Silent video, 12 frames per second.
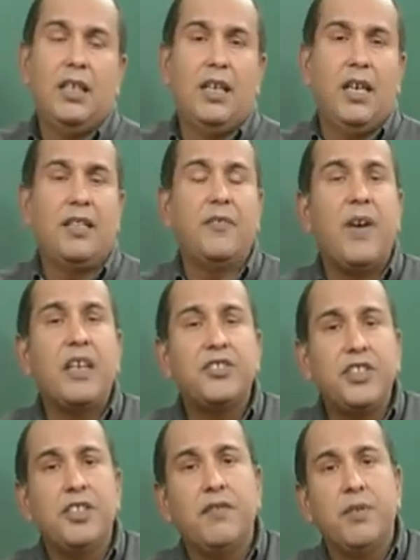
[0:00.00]
And the
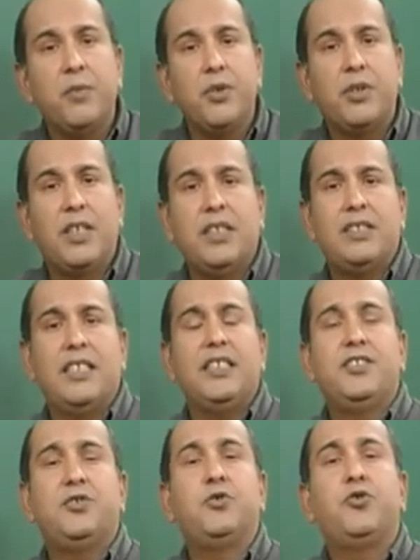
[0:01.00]
function of the mucus
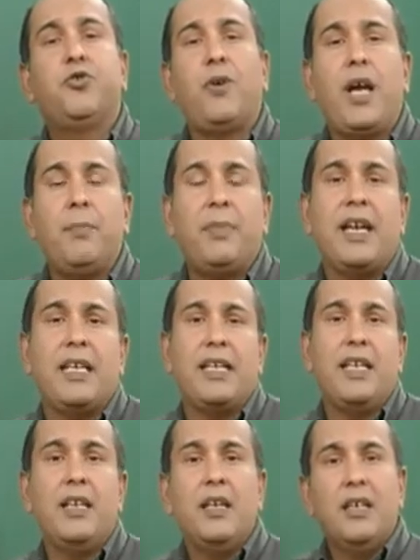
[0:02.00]
is to trap
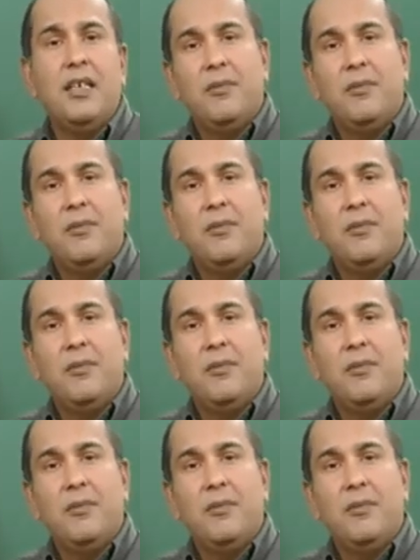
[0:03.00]
any